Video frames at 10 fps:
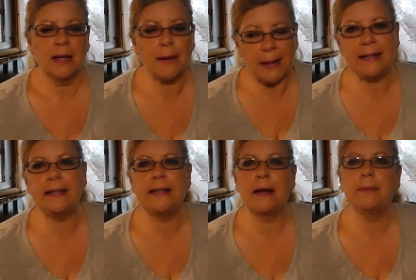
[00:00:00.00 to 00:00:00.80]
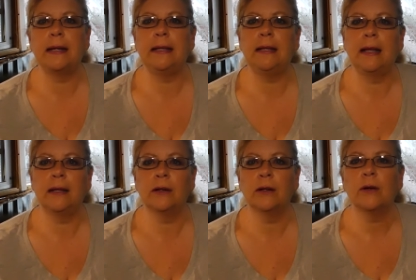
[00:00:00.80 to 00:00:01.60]
I might need that money
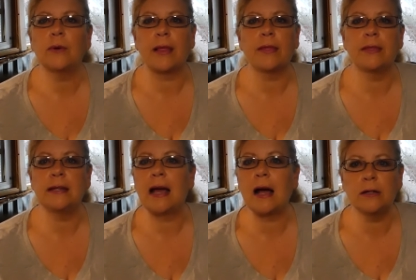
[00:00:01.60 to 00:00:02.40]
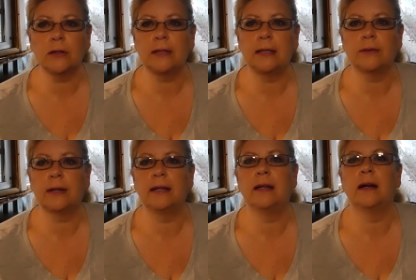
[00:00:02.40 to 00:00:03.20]
later rather than now. I don't need it
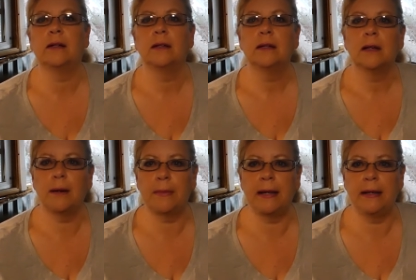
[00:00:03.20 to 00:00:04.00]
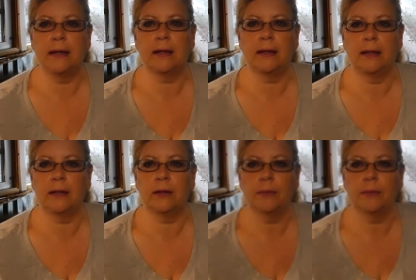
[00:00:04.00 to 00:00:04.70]
right now. I might need it later.